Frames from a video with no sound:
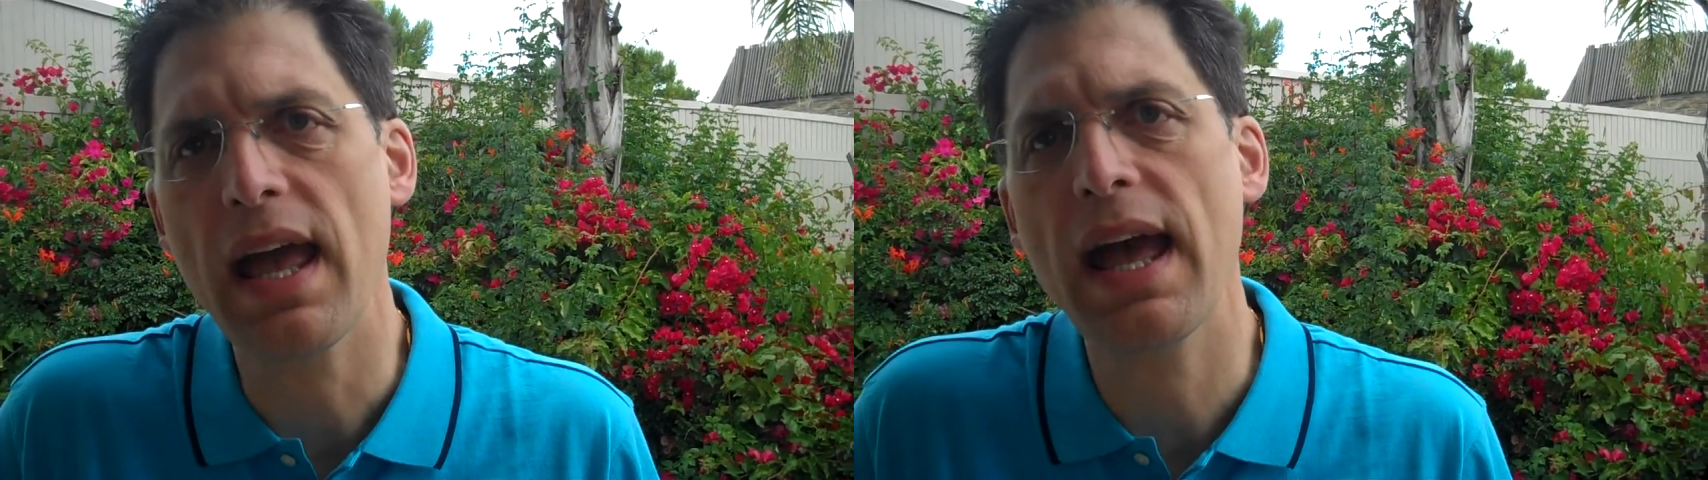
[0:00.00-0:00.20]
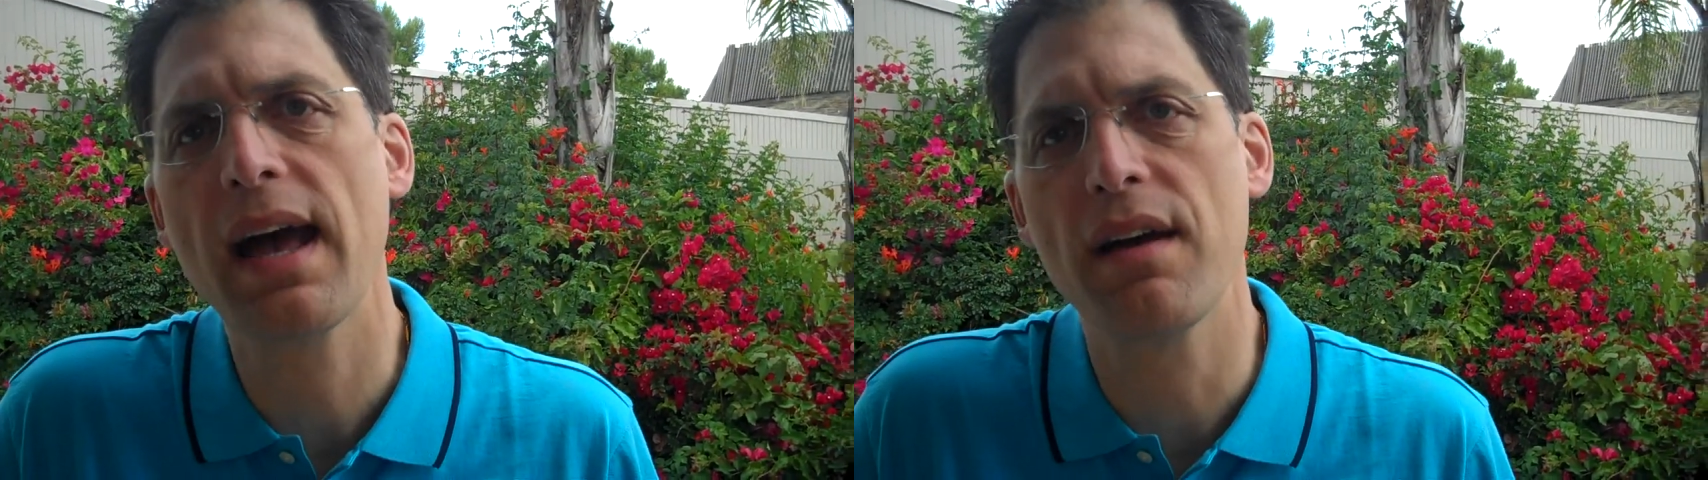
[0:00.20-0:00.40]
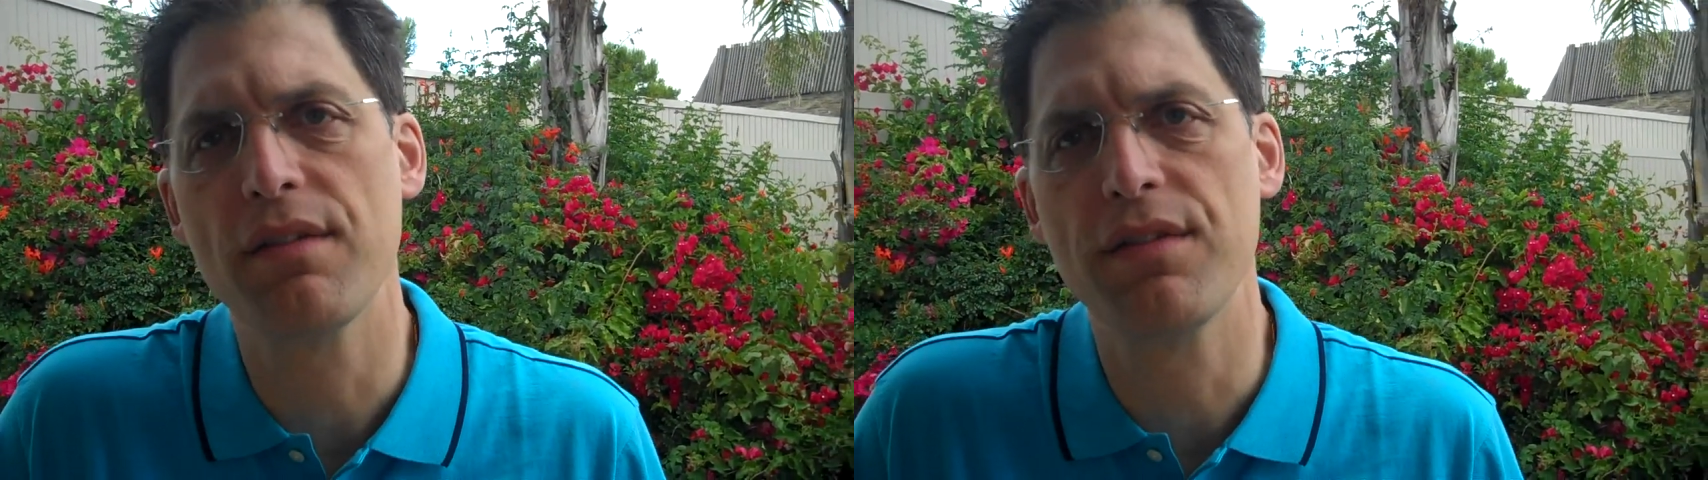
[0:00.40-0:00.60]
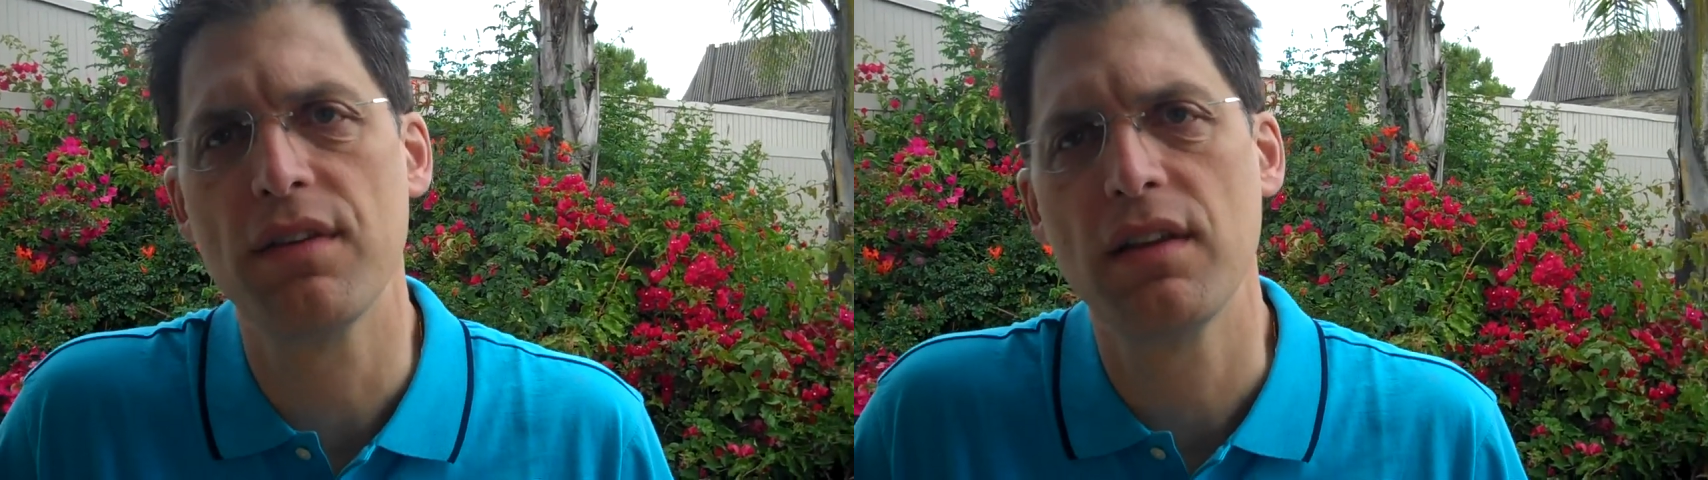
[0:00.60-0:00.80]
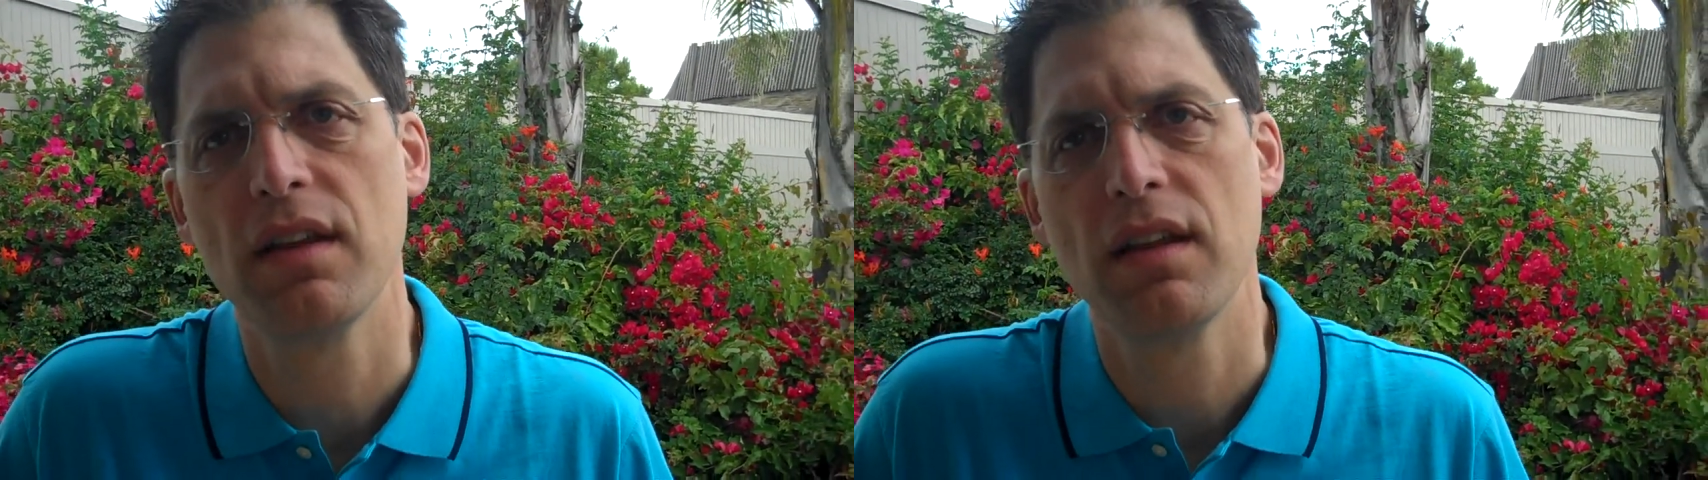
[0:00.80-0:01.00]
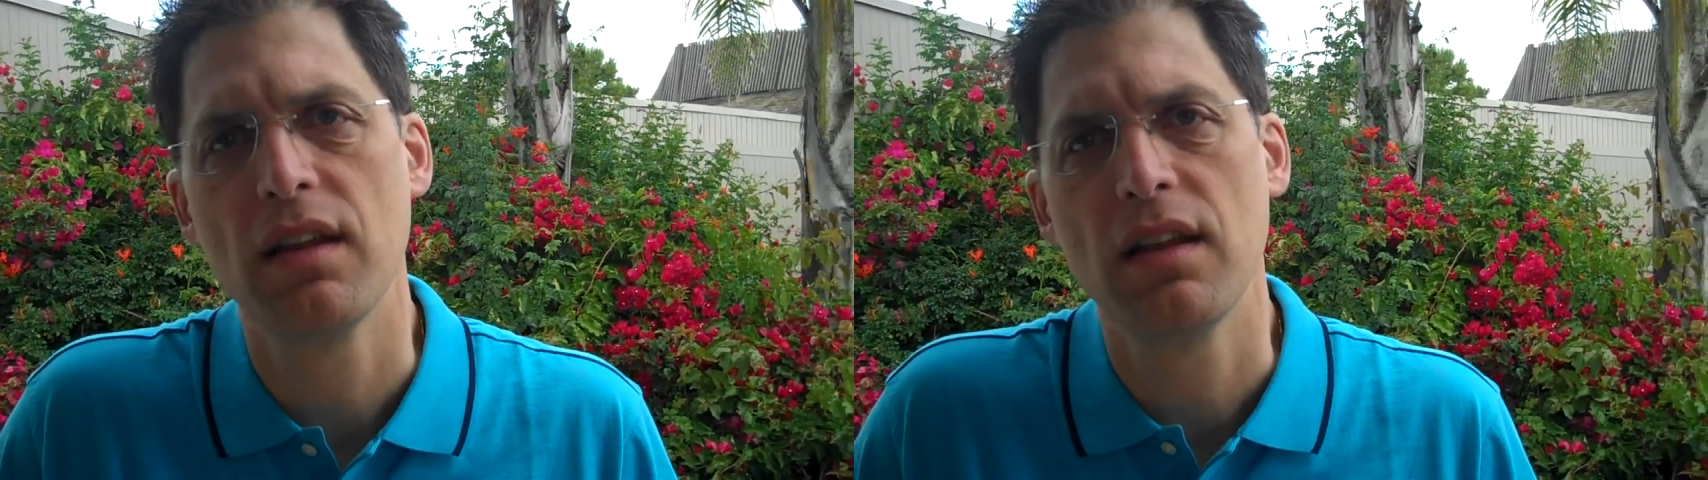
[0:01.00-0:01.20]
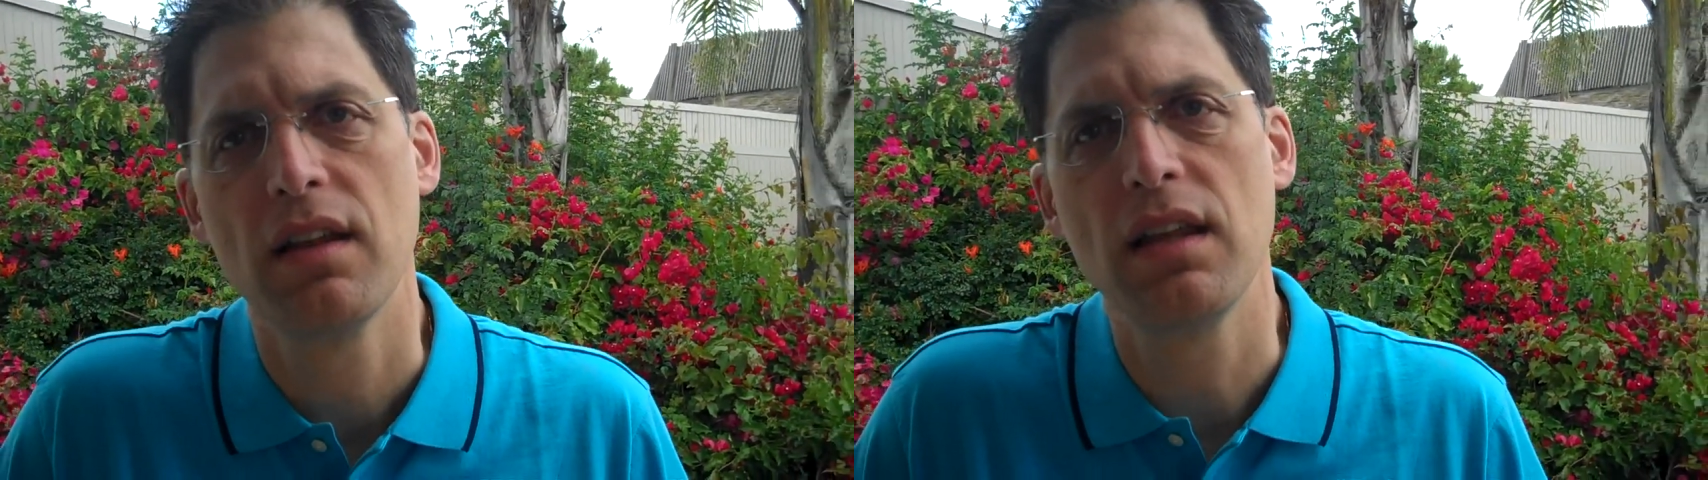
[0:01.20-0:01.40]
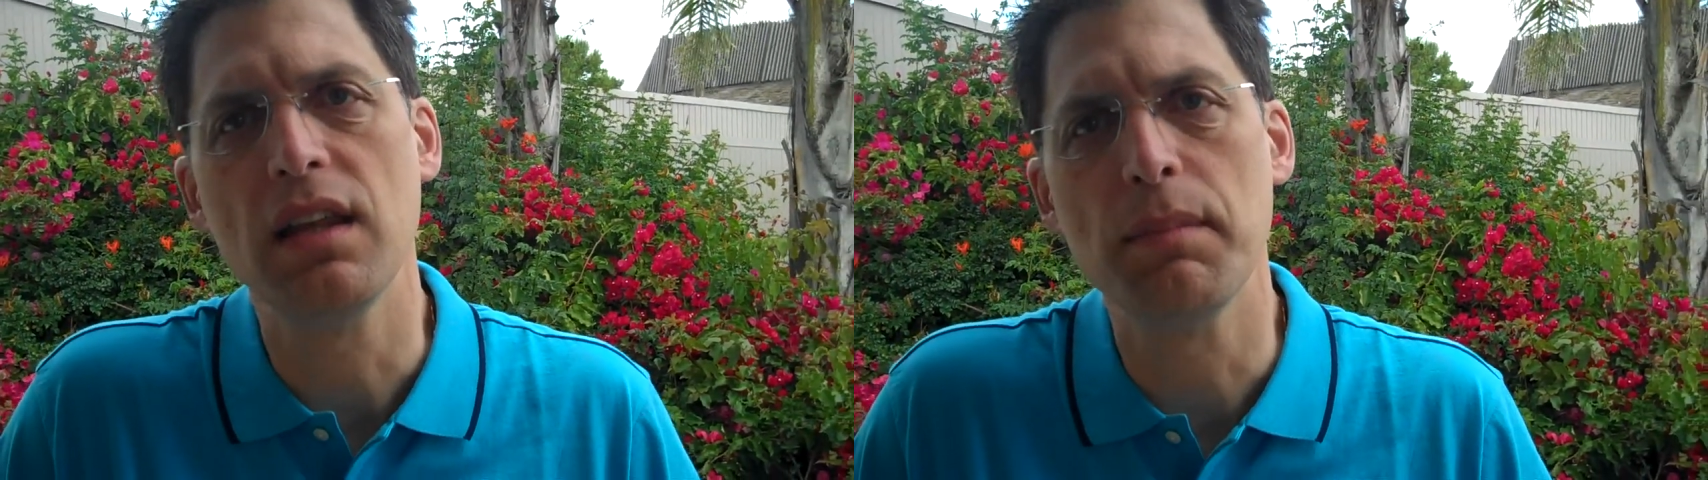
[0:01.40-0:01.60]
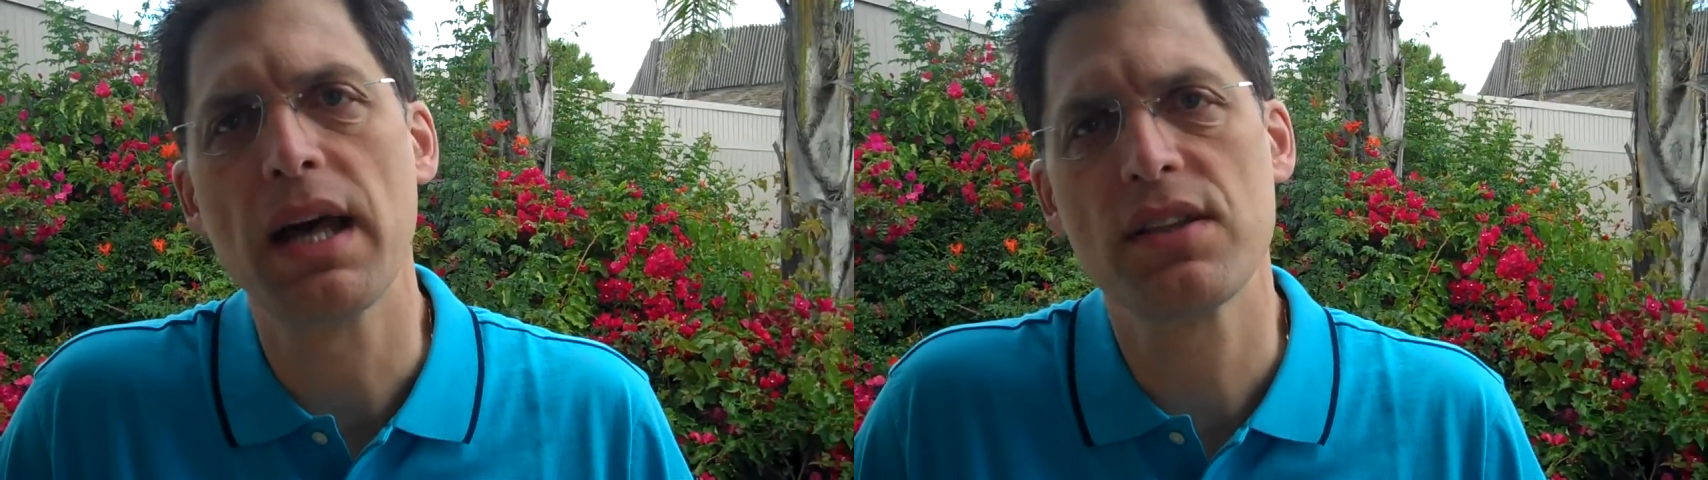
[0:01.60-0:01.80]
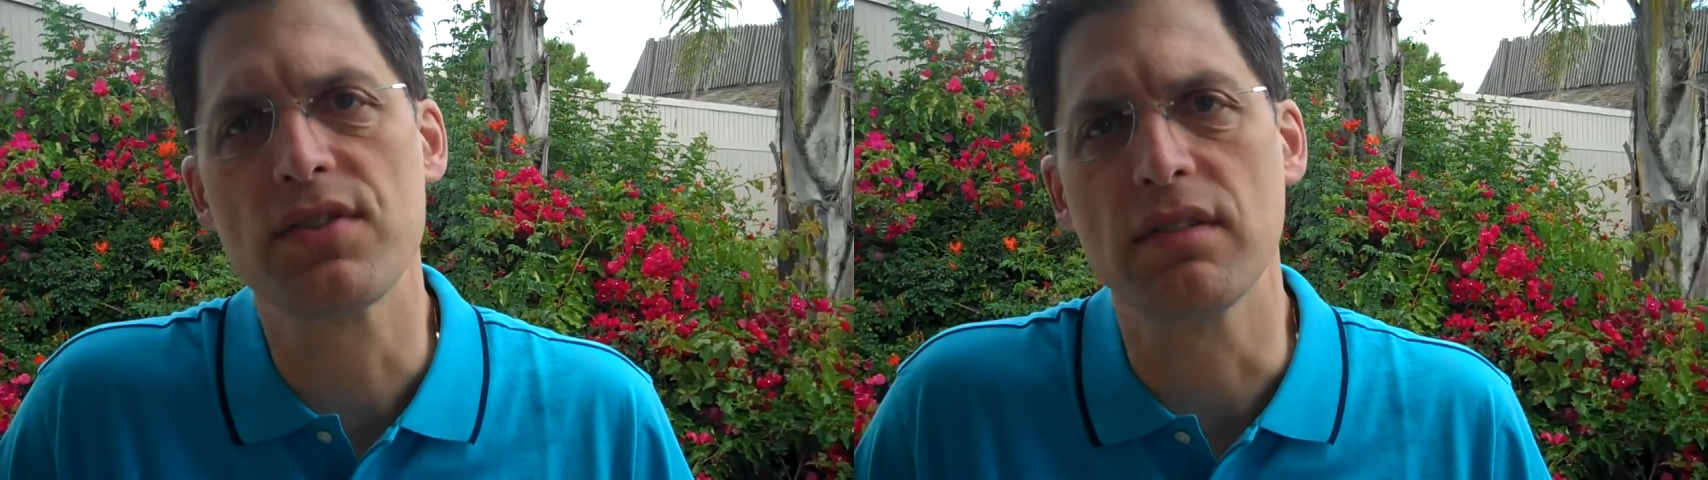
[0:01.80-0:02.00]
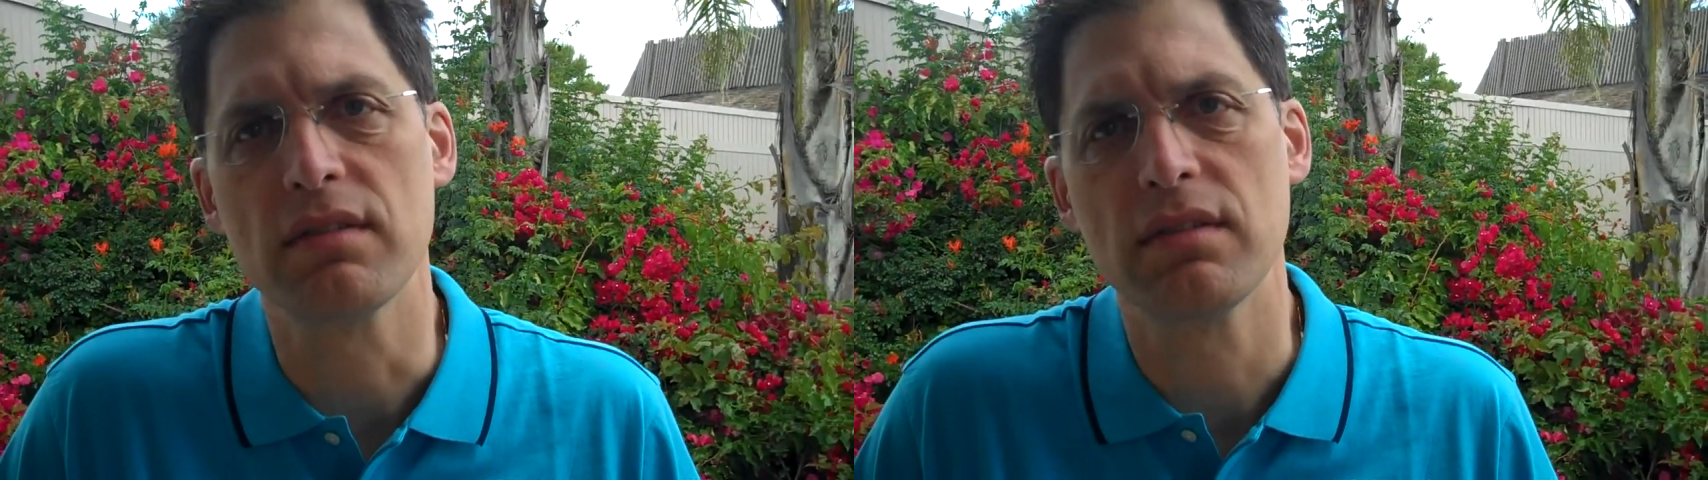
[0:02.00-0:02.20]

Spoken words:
have in medicine.